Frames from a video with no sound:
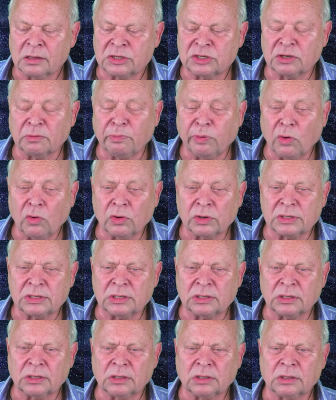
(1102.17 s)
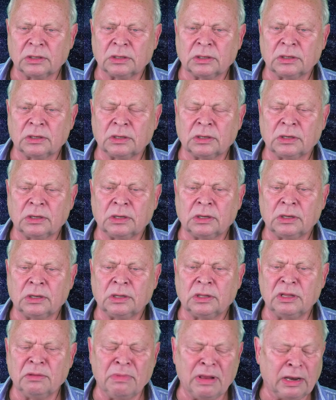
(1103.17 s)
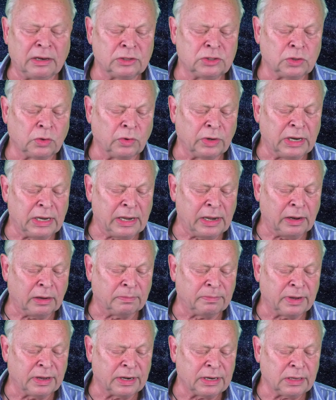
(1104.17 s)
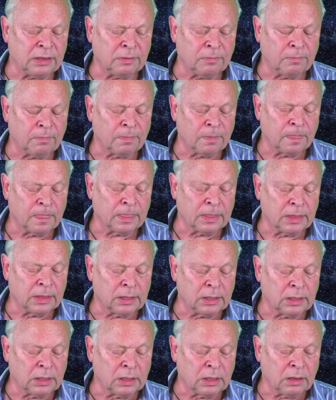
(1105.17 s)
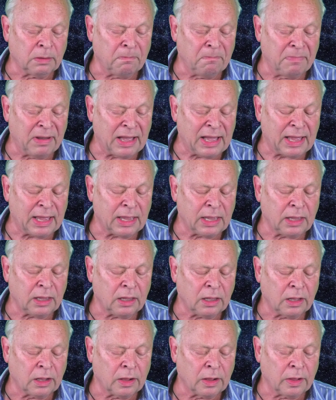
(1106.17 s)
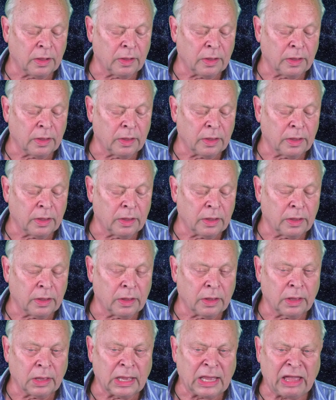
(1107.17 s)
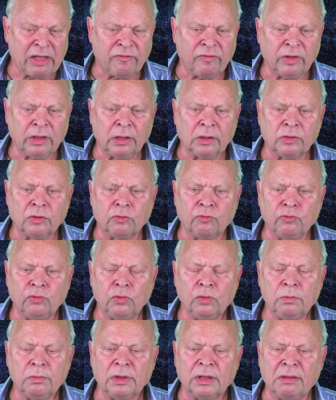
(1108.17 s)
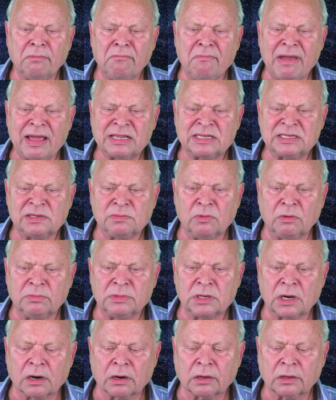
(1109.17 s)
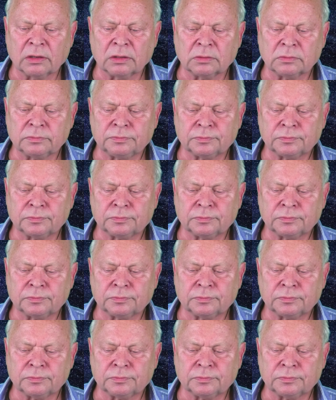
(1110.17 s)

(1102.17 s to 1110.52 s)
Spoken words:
support the melatonin in our body by having the room maximum dark.